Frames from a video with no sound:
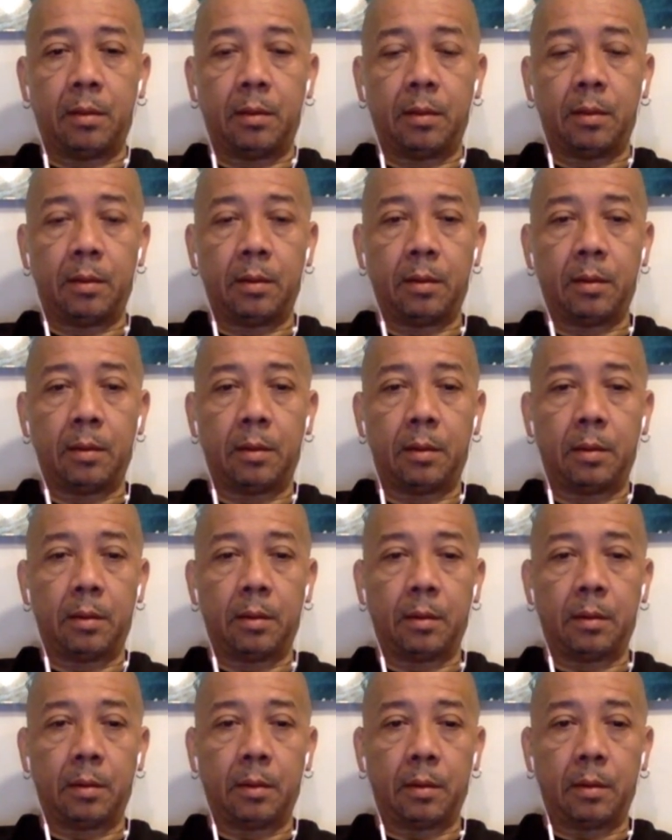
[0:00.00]

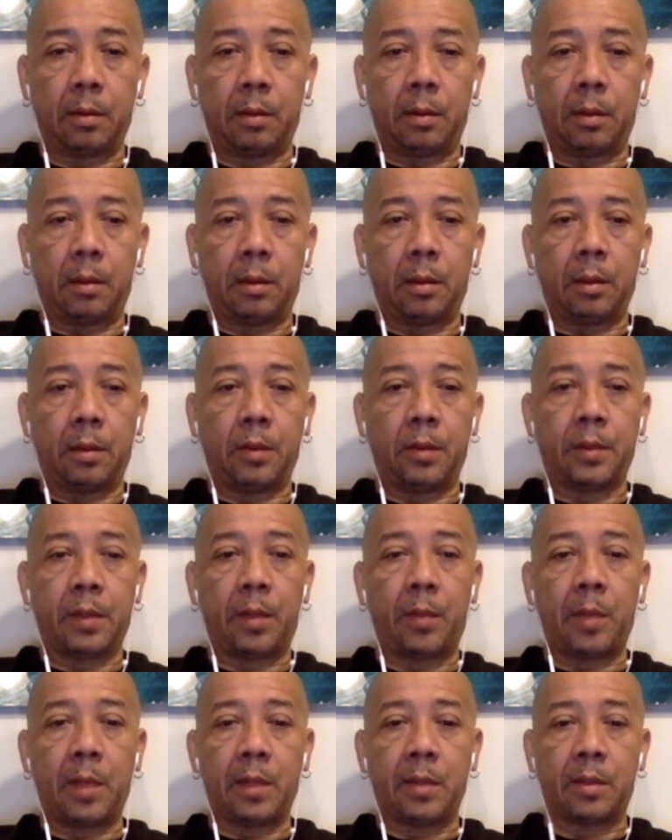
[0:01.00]
Crazy. Just
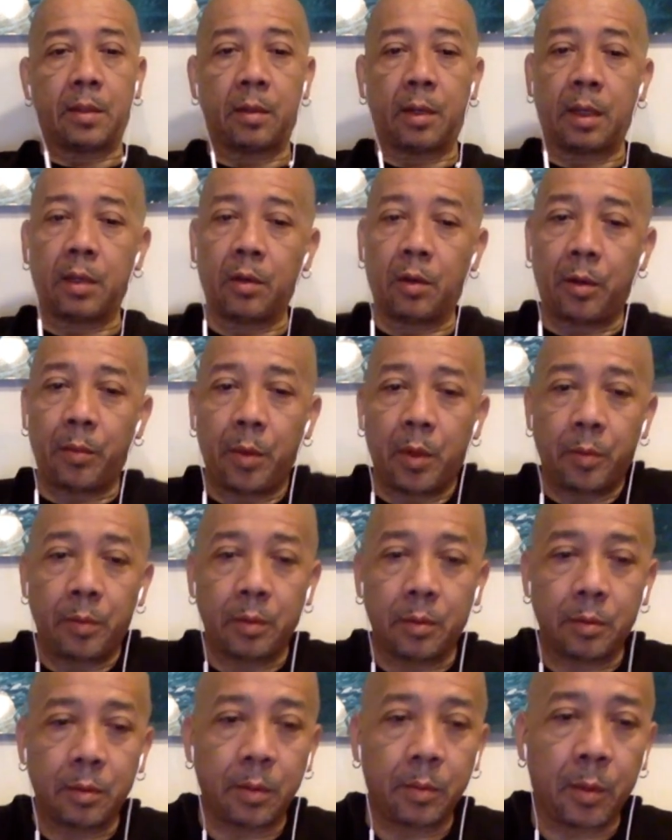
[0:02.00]
amazing. You know, I
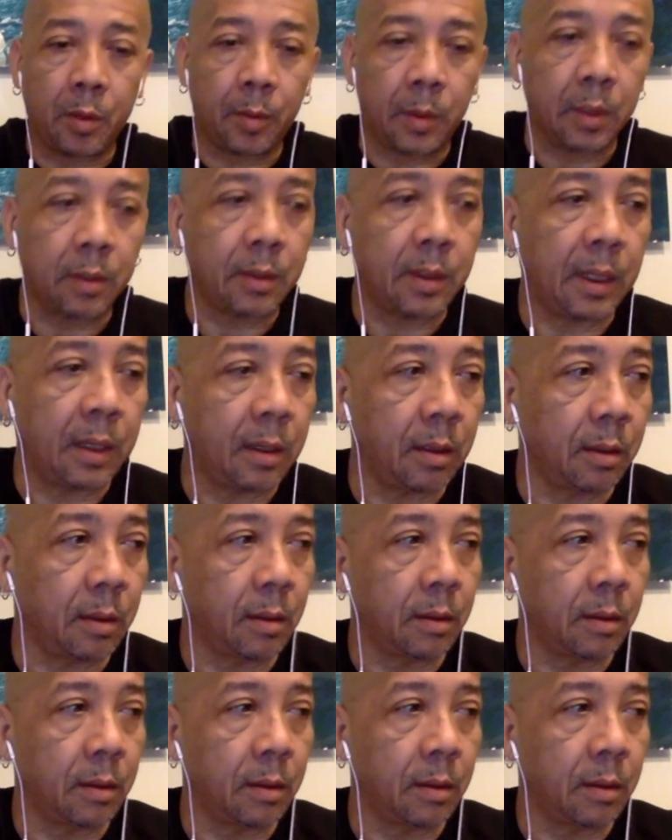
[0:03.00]
remember, like,